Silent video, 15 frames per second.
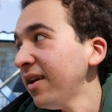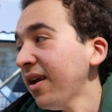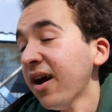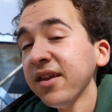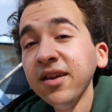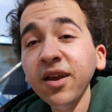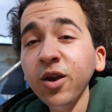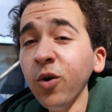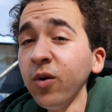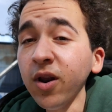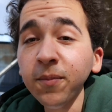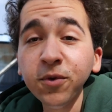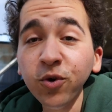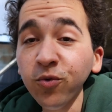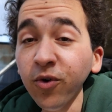gotta get going
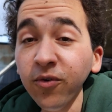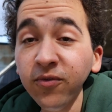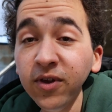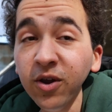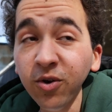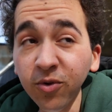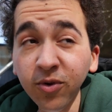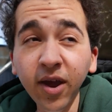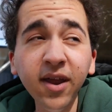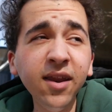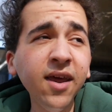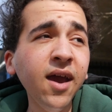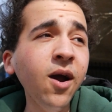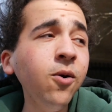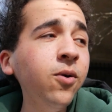up to Revere right
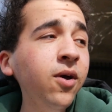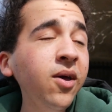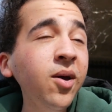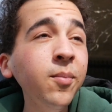now,